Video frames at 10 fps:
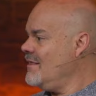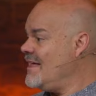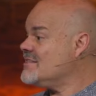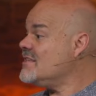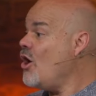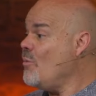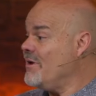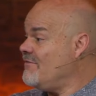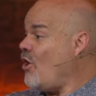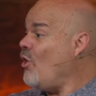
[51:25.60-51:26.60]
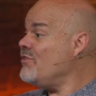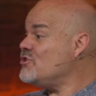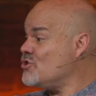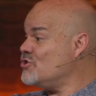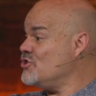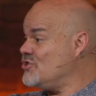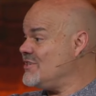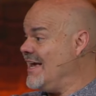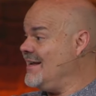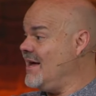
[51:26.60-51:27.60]
That's the hope. And if all the churches
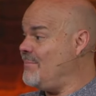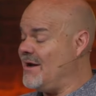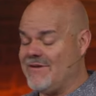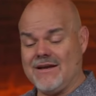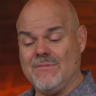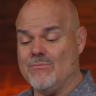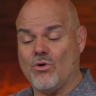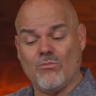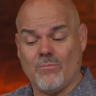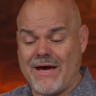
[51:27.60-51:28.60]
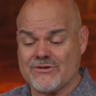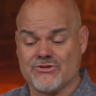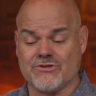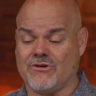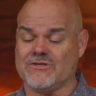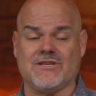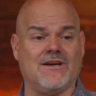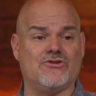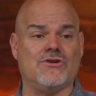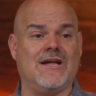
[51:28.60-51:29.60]
stand up, and I've gotten to meet more and more pastors across the
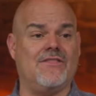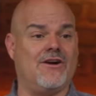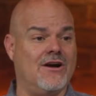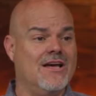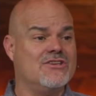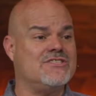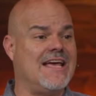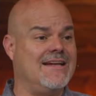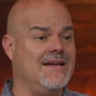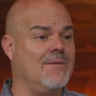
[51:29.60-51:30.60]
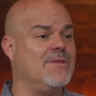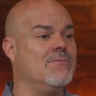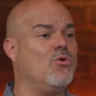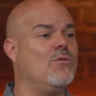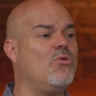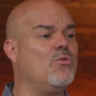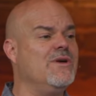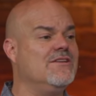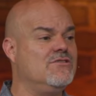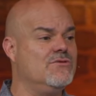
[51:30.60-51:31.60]
country now that are standing up, and the more and more
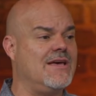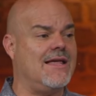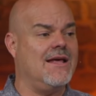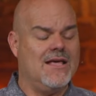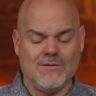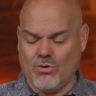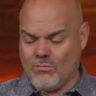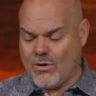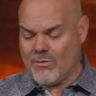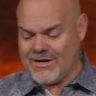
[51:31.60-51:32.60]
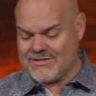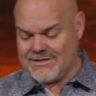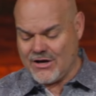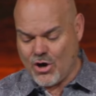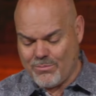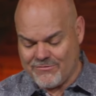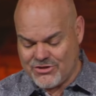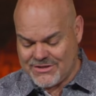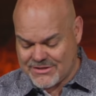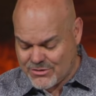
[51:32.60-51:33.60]
we do that, the more and more we're going to see the hope of
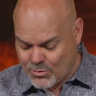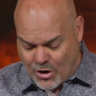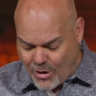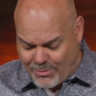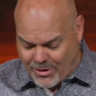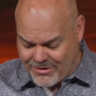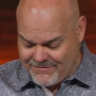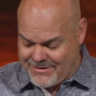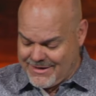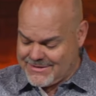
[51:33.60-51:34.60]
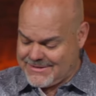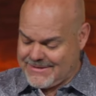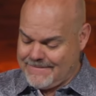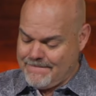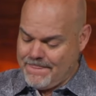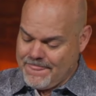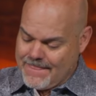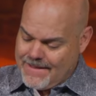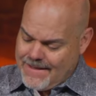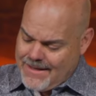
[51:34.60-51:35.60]
Jesus, and we're all part of this.
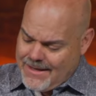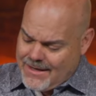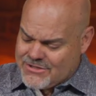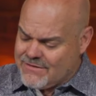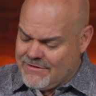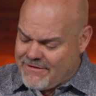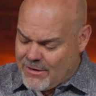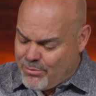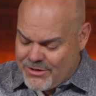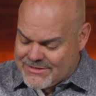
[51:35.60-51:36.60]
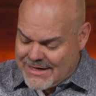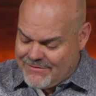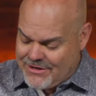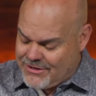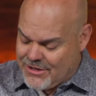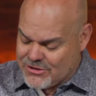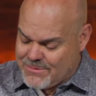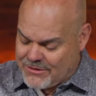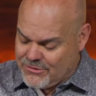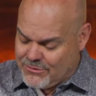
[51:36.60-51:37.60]
And I'll just give you a final point. It's not even in your notes,
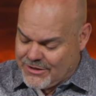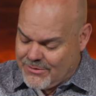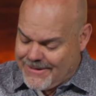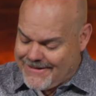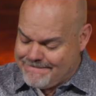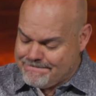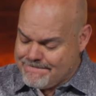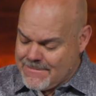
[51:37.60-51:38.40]
but I'll do it really quick.